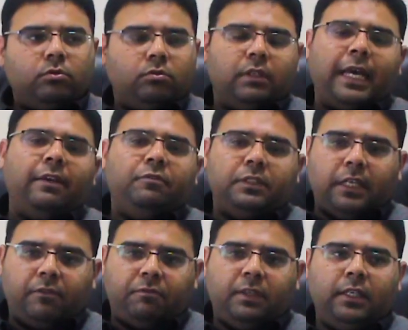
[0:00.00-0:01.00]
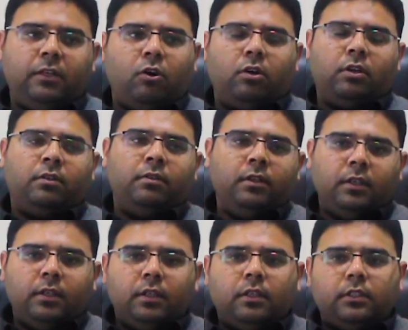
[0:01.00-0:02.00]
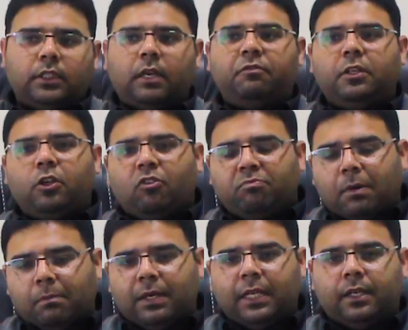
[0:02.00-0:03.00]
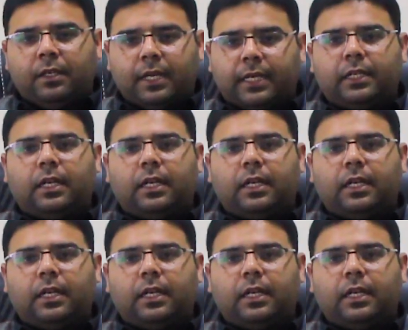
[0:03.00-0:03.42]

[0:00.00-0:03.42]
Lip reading: life safety or safety of public at